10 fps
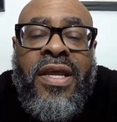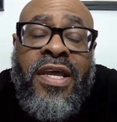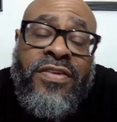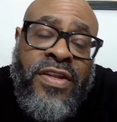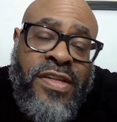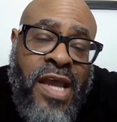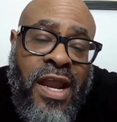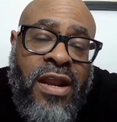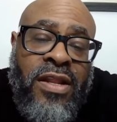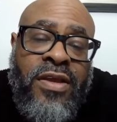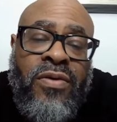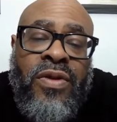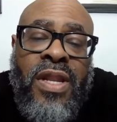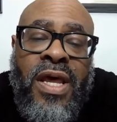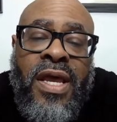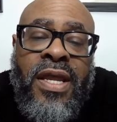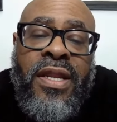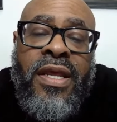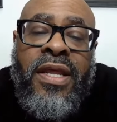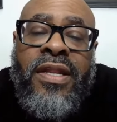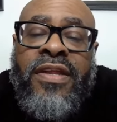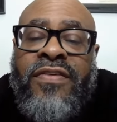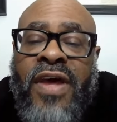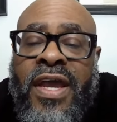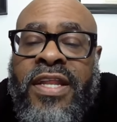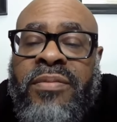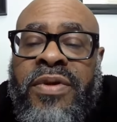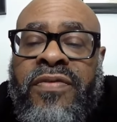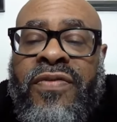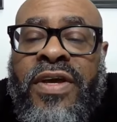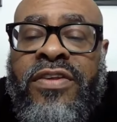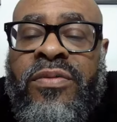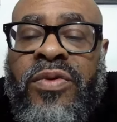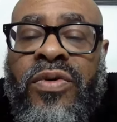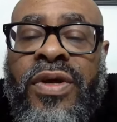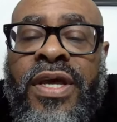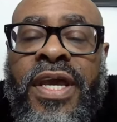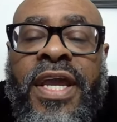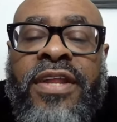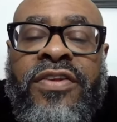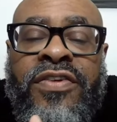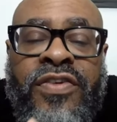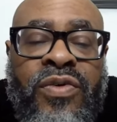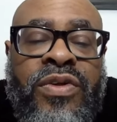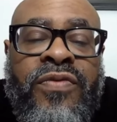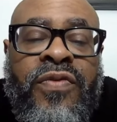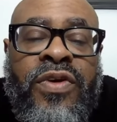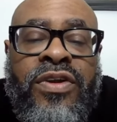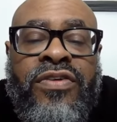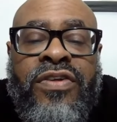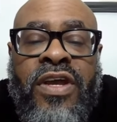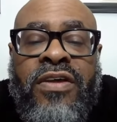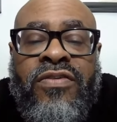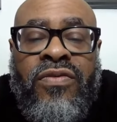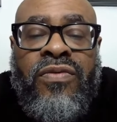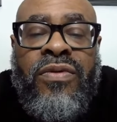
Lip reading: Is entirely online, designed to be flexible, and suited for your schedule.